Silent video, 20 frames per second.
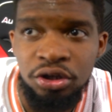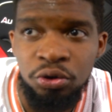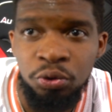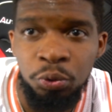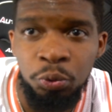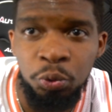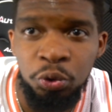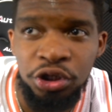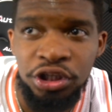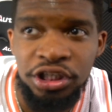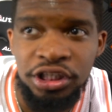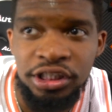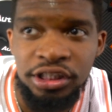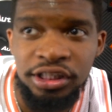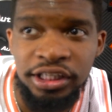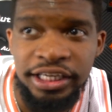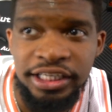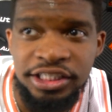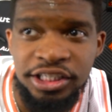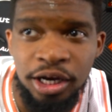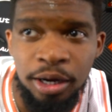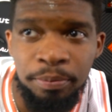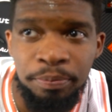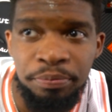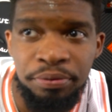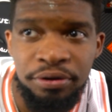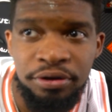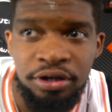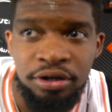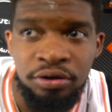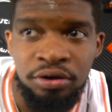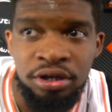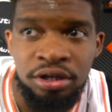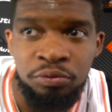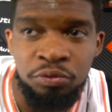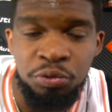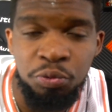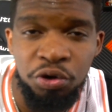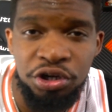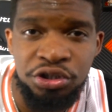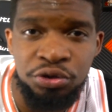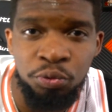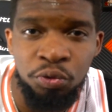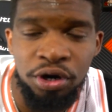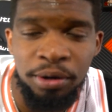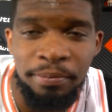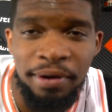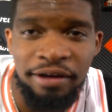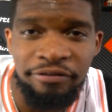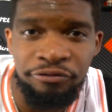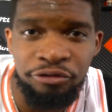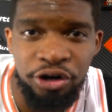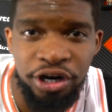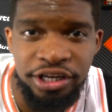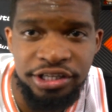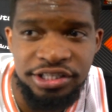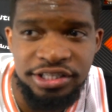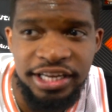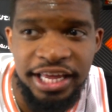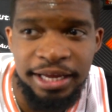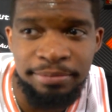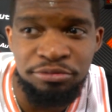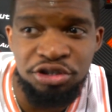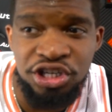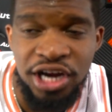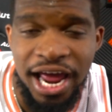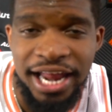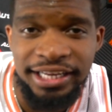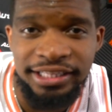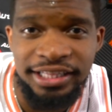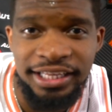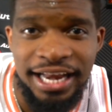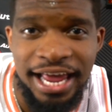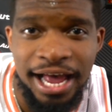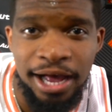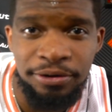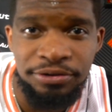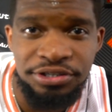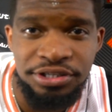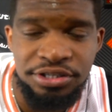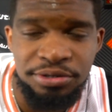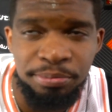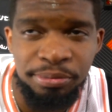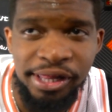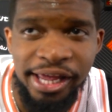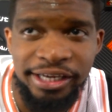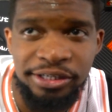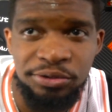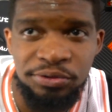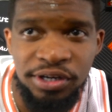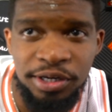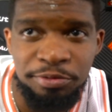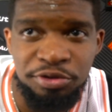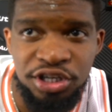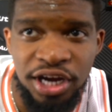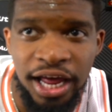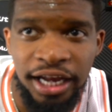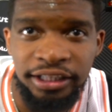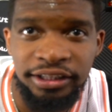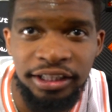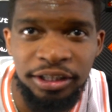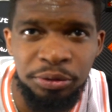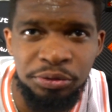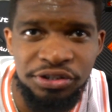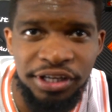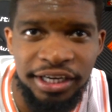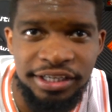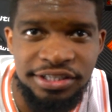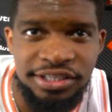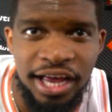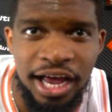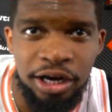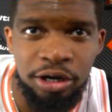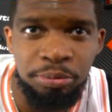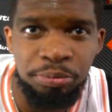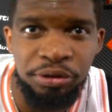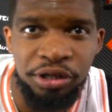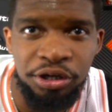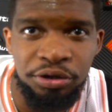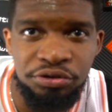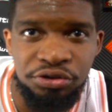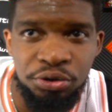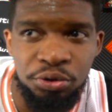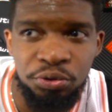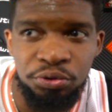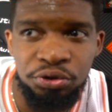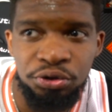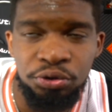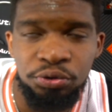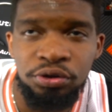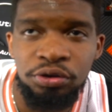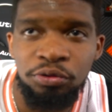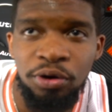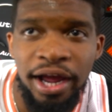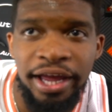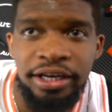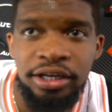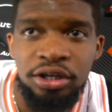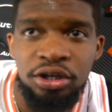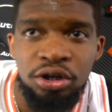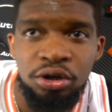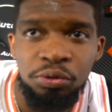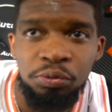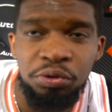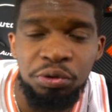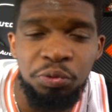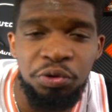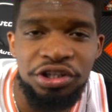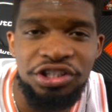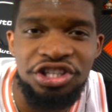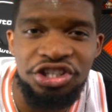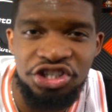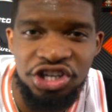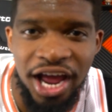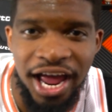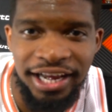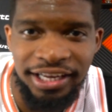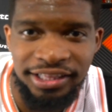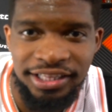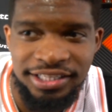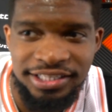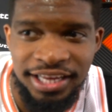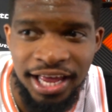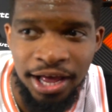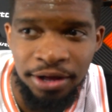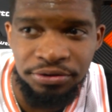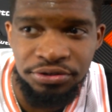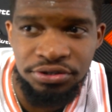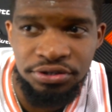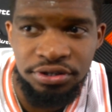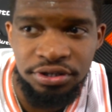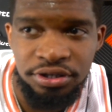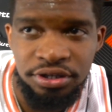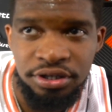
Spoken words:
we linked up. We went to one of my friends named Jonathan house. He's a black dude named Jonathan. He was like a soccer player. He was a cool dude, right? We went to Jonathan's house.